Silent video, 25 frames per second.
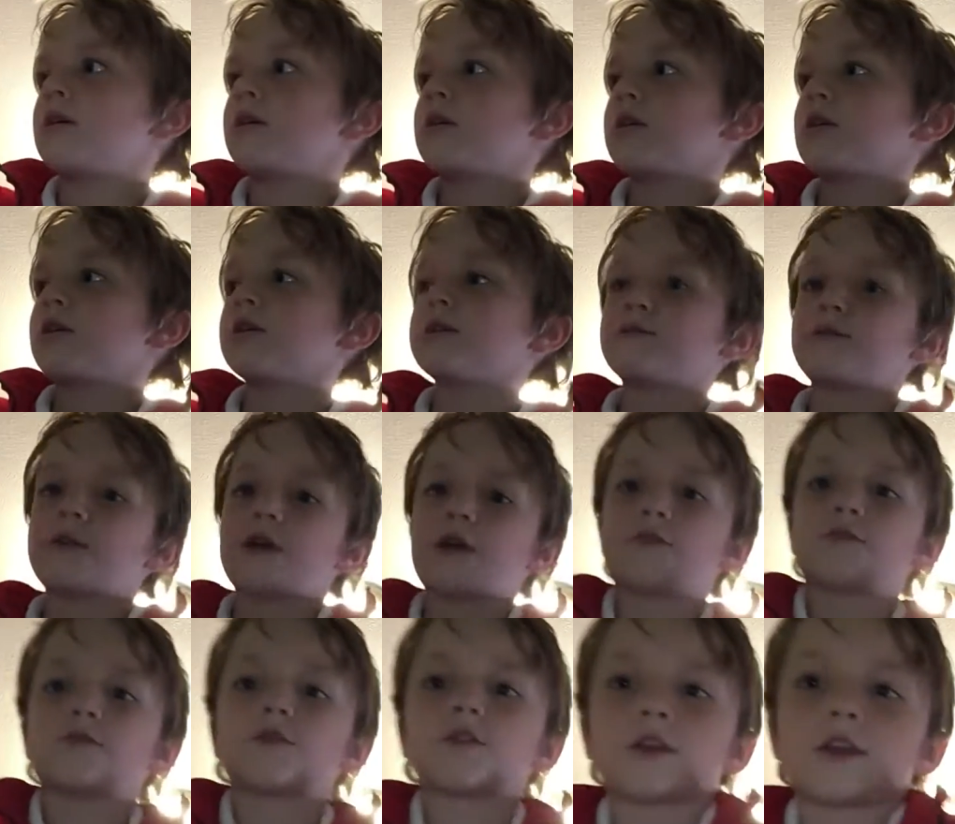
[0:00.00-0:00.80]
because of
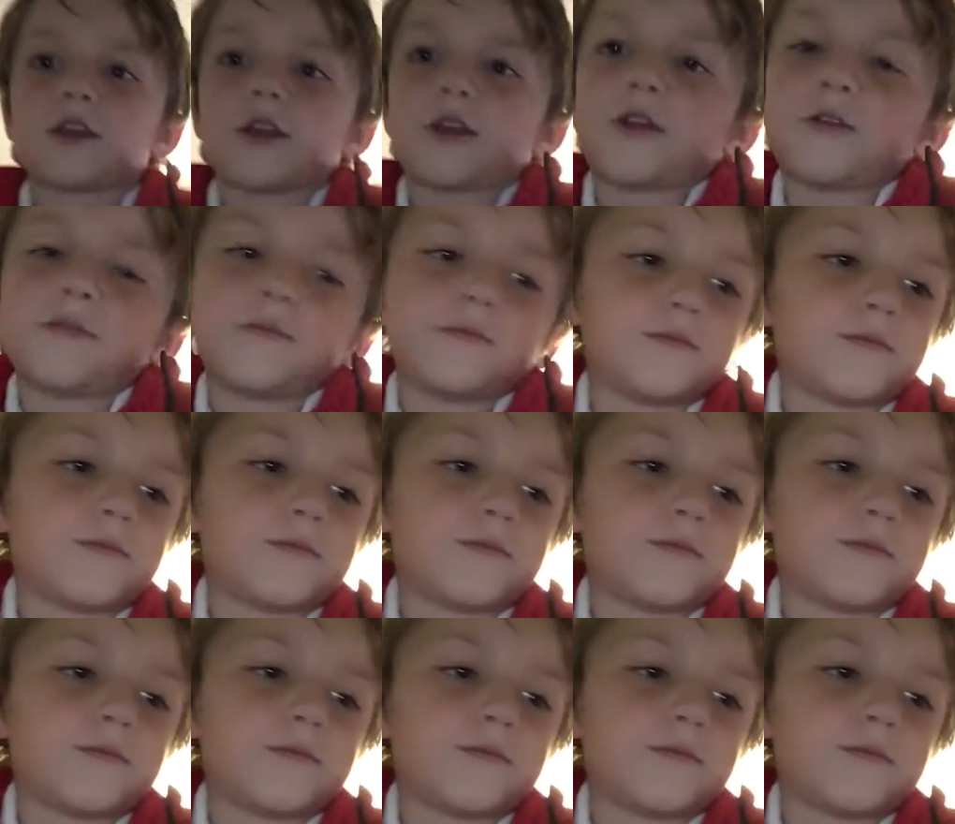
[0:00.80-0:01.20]
aftercare.